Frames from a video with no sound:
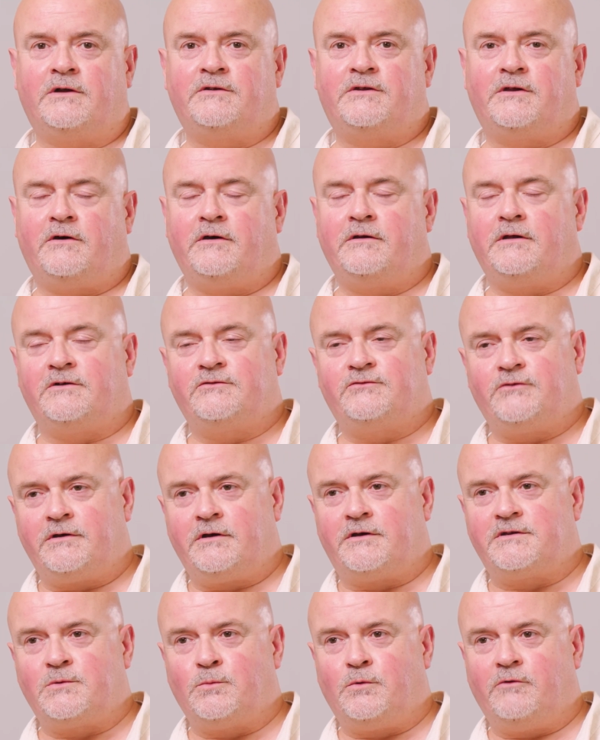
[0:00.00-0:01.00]
I try
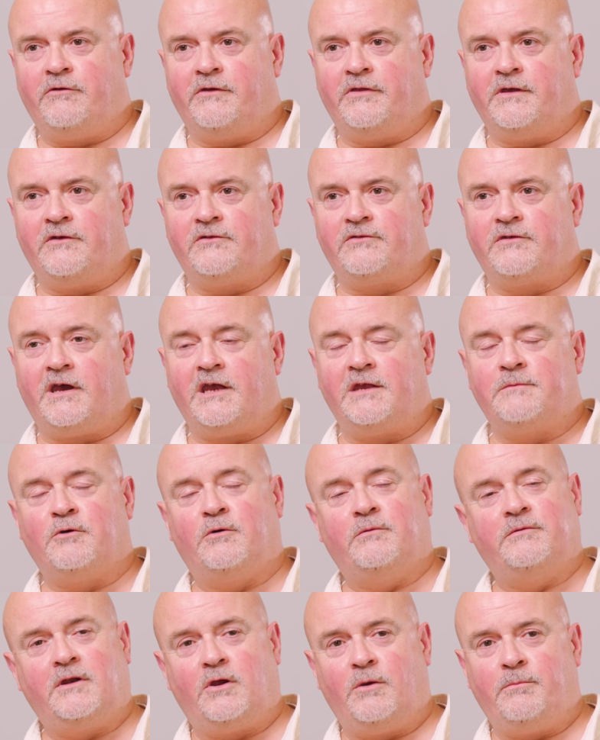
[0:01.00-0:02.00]
not to worry these days.
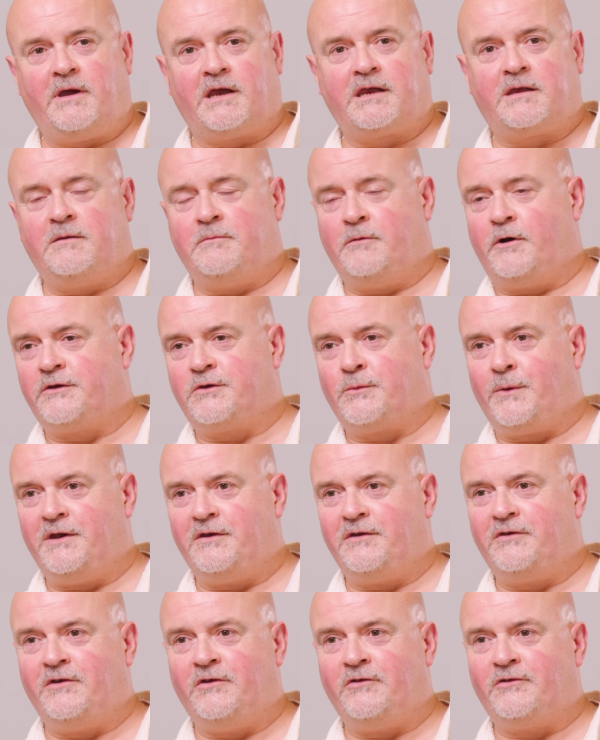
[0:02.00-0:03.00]
But back in my
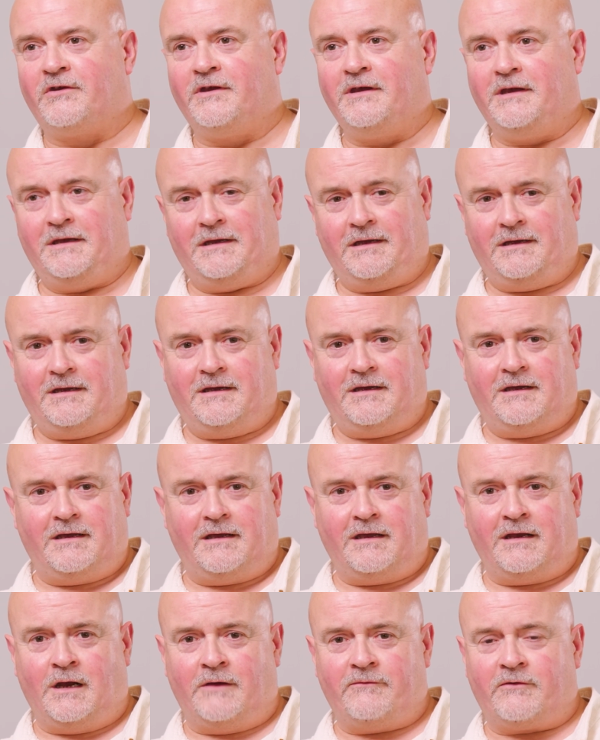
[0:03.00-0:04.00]
20s,
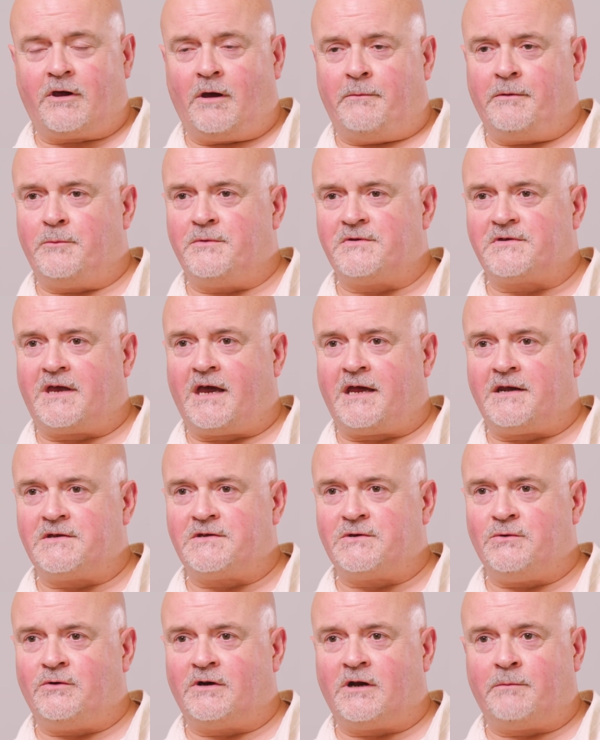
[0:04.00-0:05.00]
if a comic was
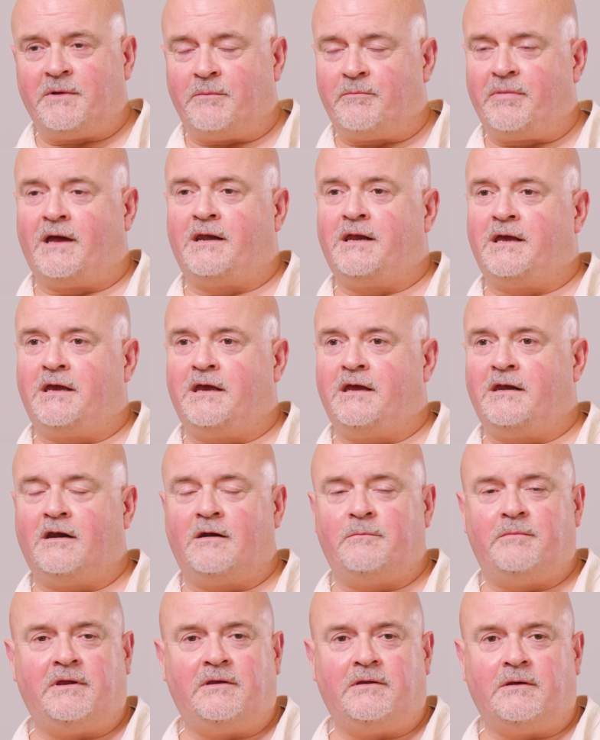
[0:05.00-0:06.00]
cancelled, I'd be panicking,
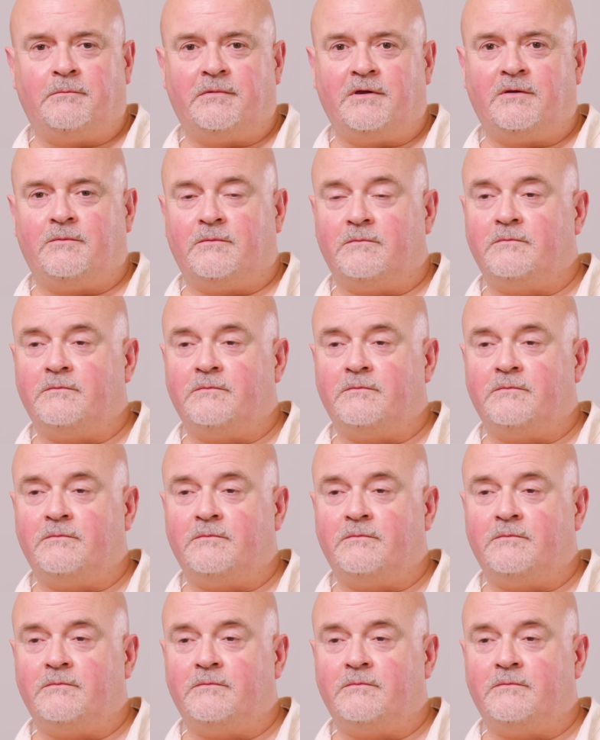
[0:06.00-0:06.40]
I'd be